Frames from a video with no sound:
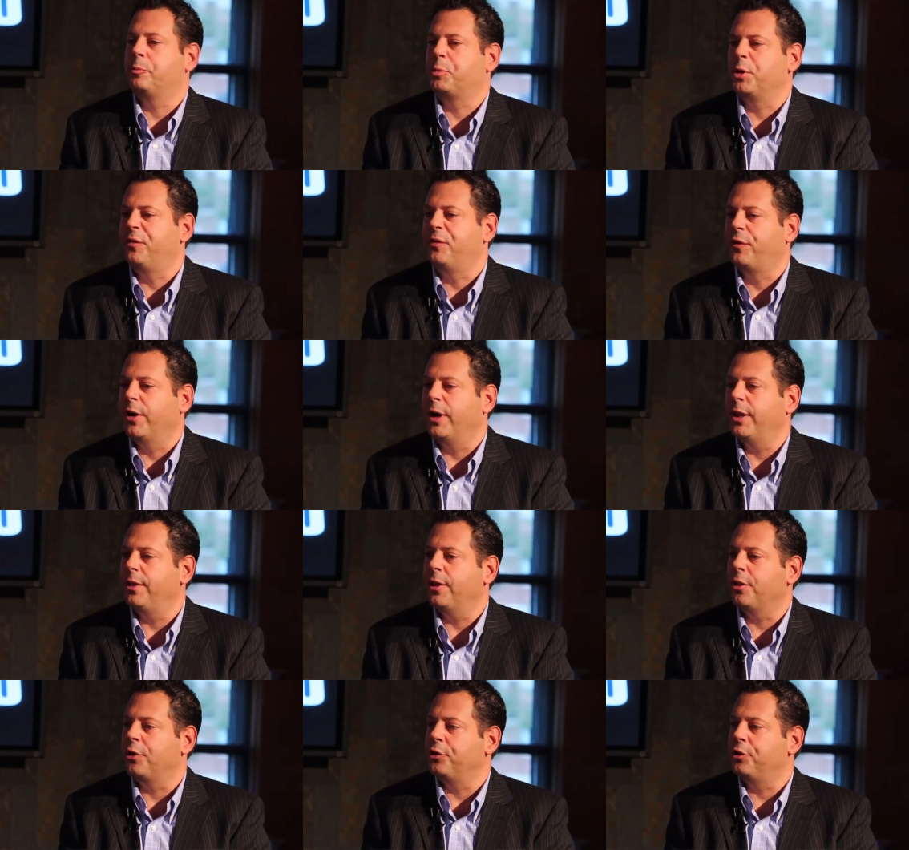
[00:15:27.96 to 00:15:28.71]
pretty
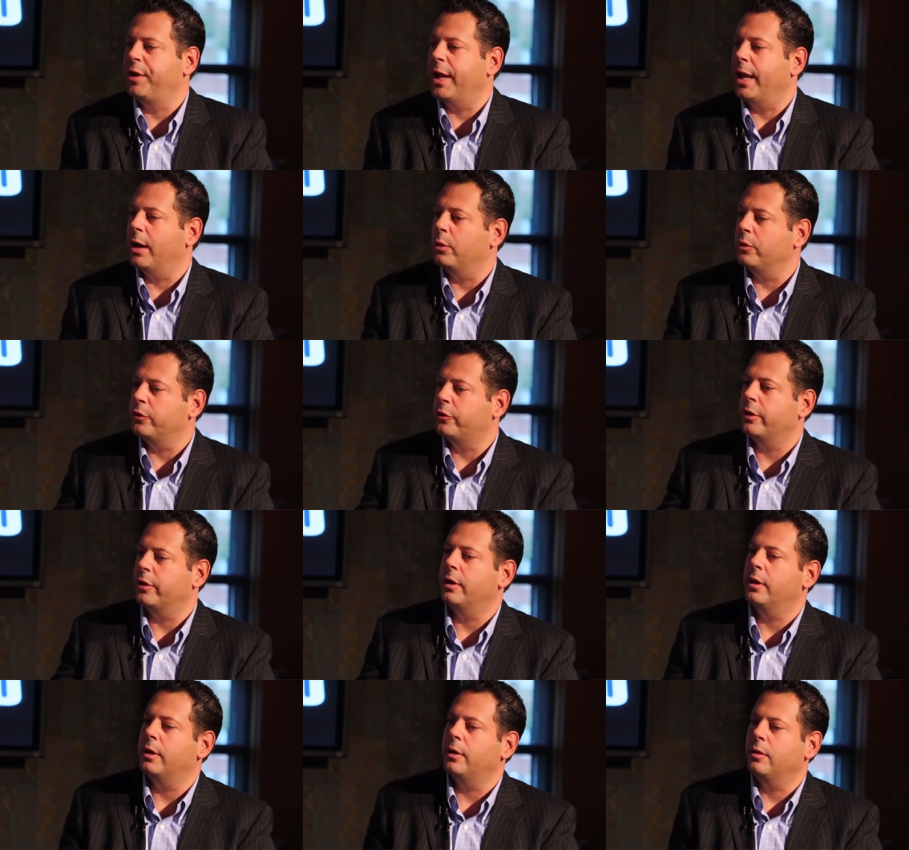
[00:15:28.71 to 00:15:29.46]
funny. The other day, I was
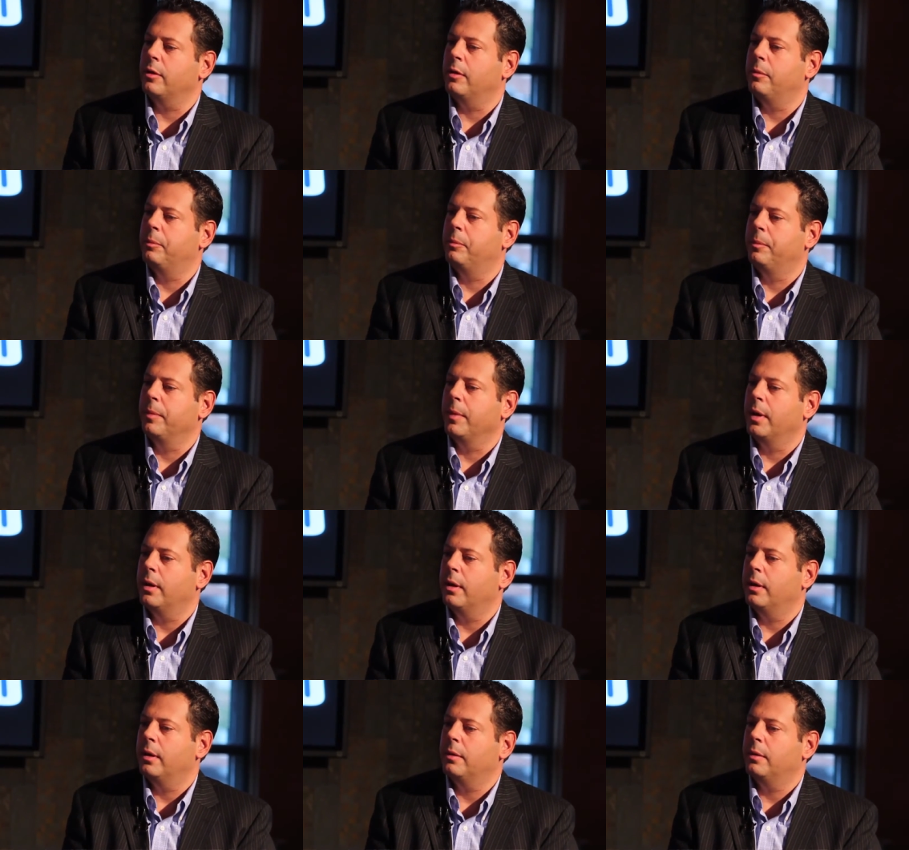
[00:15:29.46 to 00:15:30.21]
uh, the
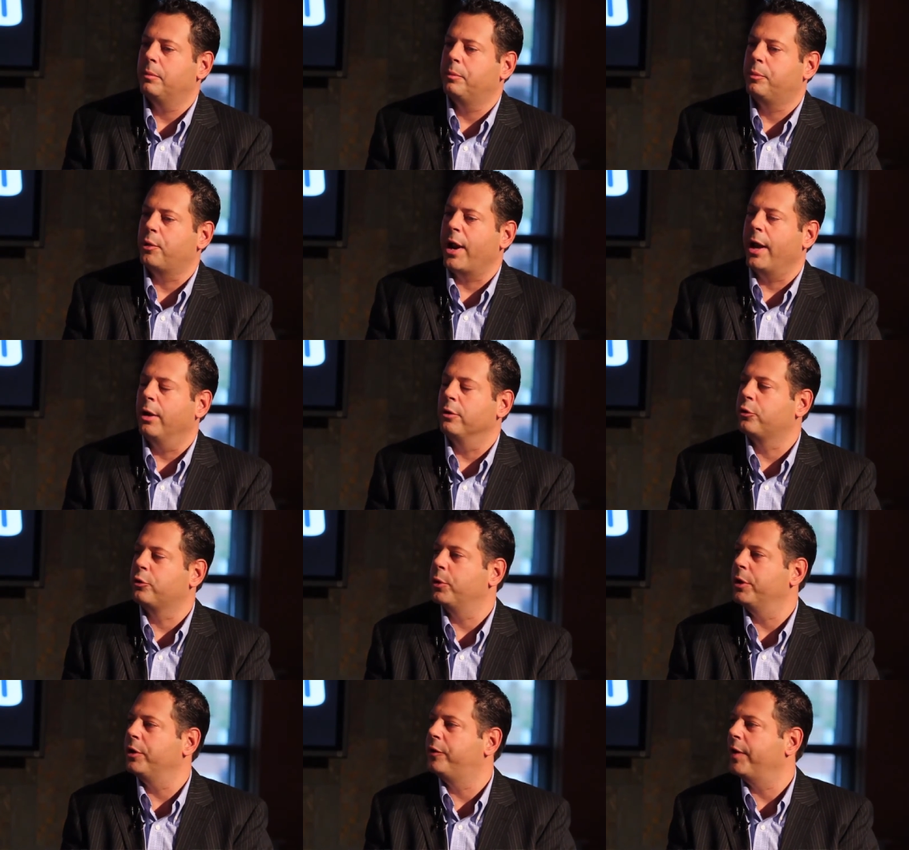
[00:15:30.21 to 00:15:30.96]
uh,
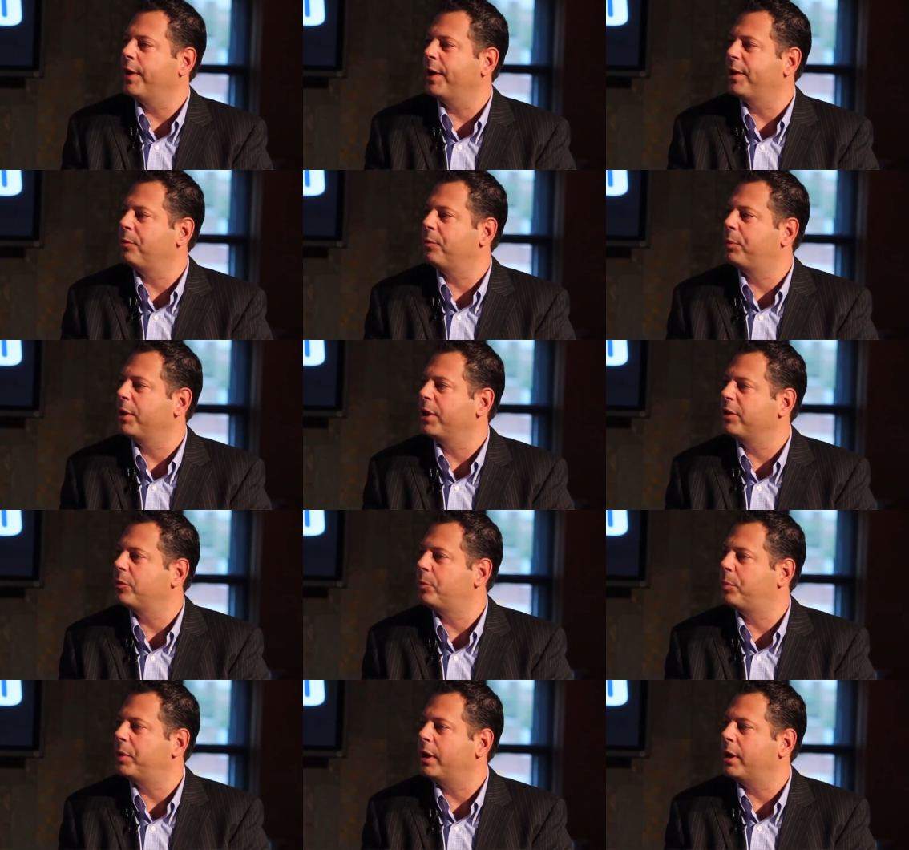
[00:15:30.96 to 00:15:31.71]
Browns were in town to play
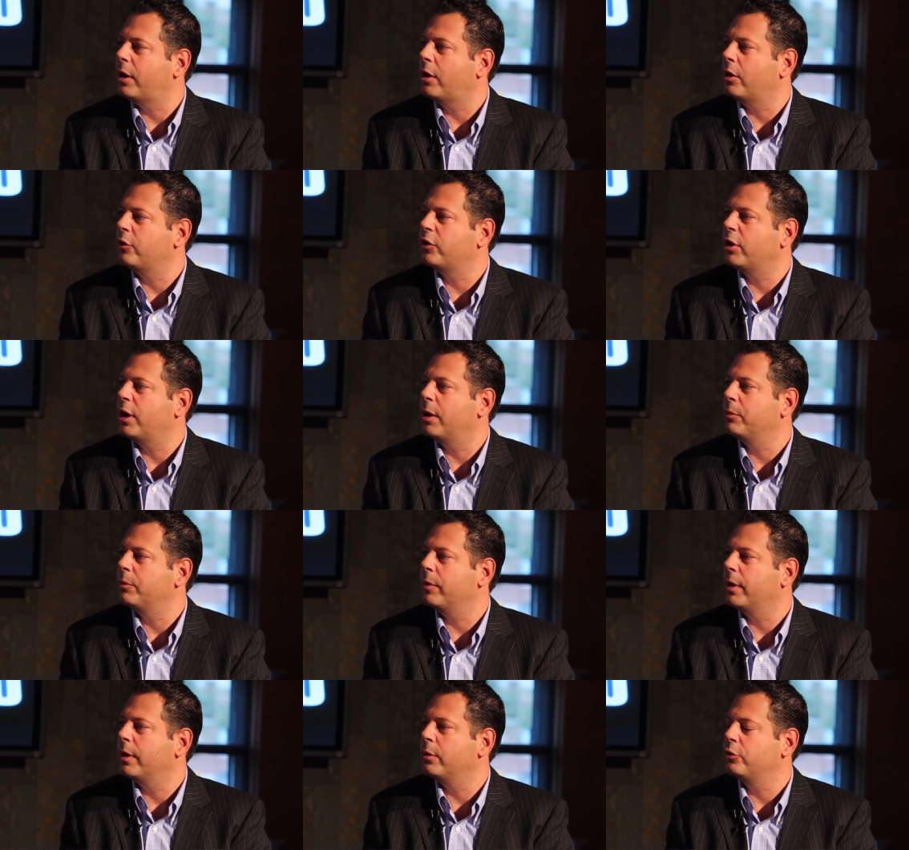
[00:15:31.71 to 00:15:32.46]
the Bears, and
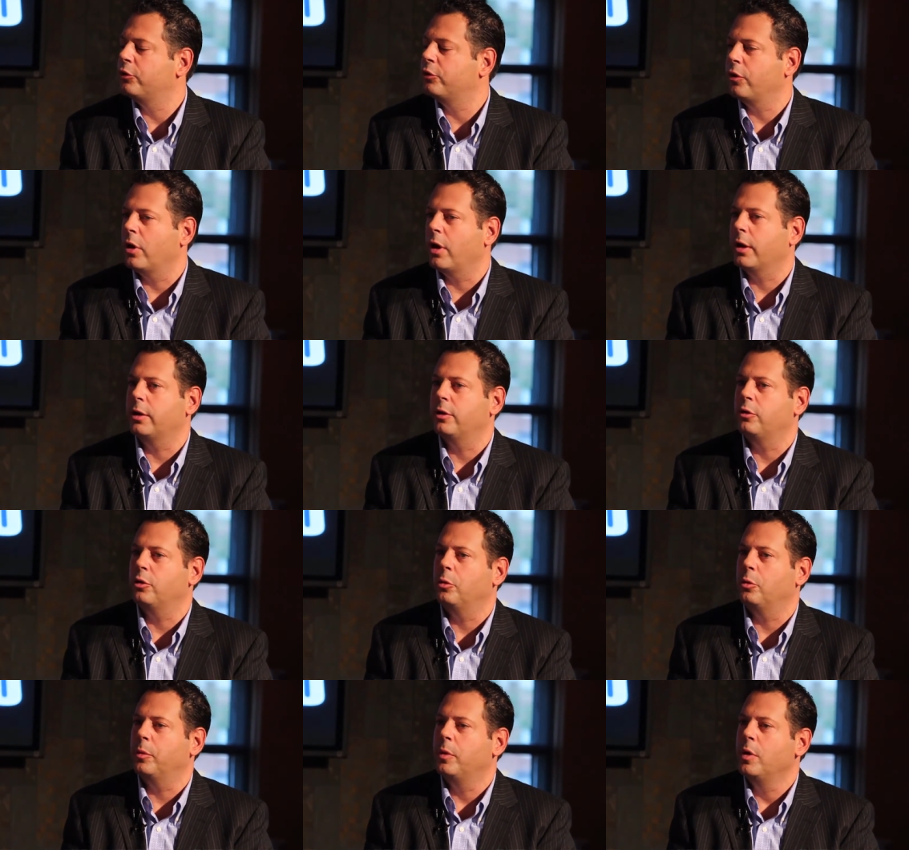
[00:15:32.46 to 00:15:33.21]
I'm, I was talking
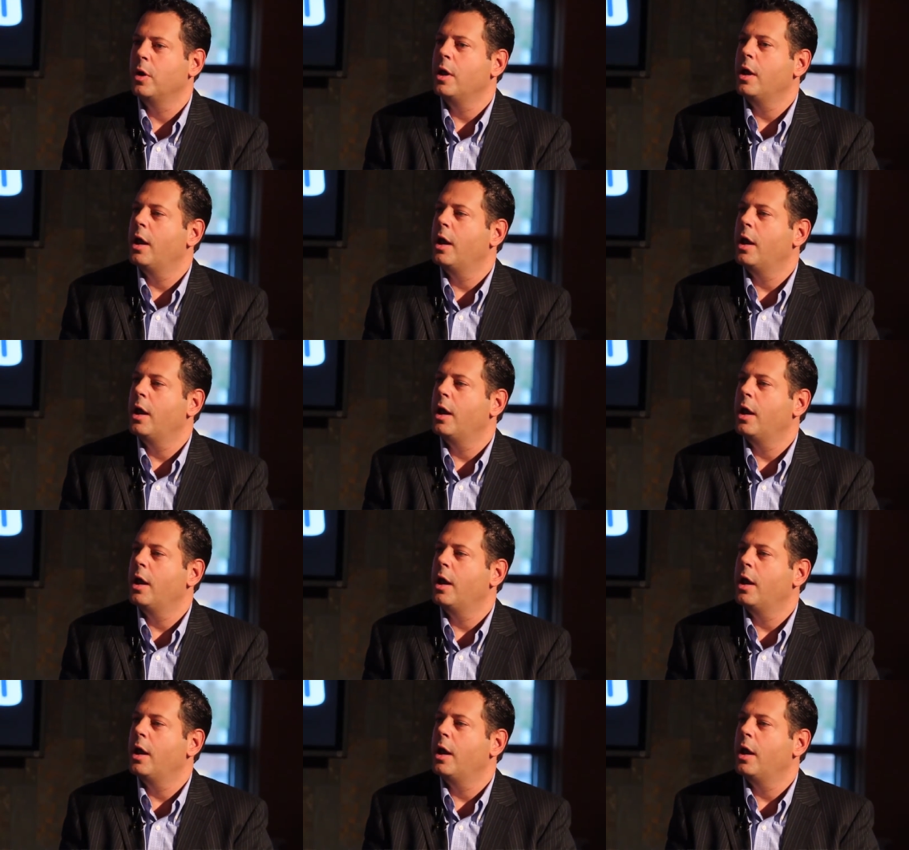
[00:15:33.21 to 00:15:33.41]
to them,